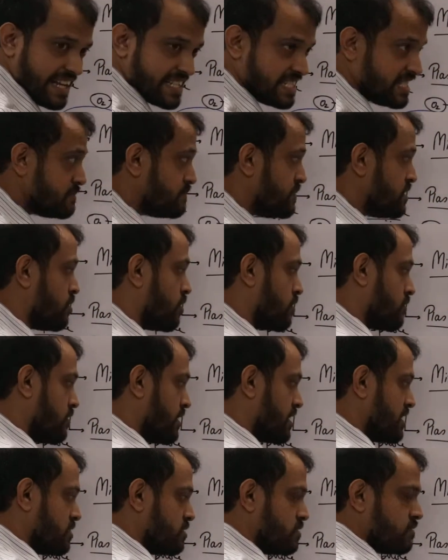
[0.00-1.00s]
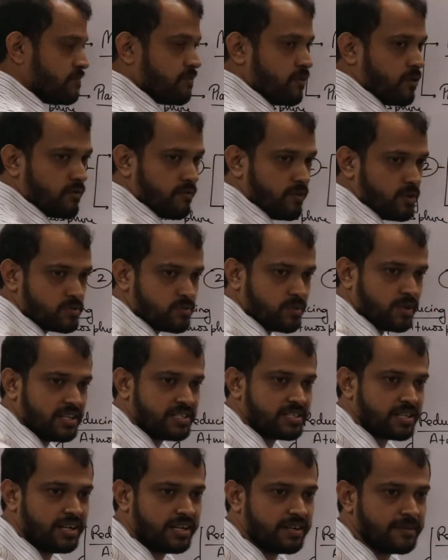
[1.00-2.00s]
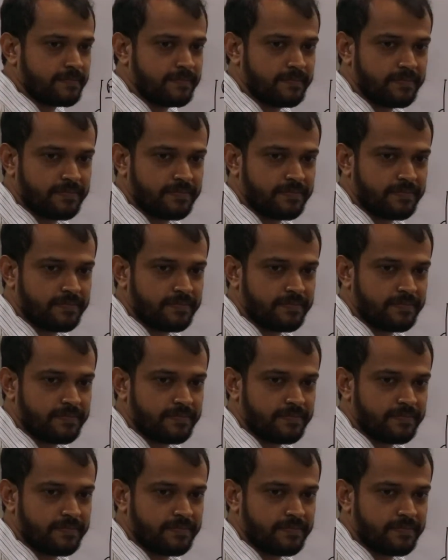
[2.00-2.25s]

acid be converted into phosphoglycerate?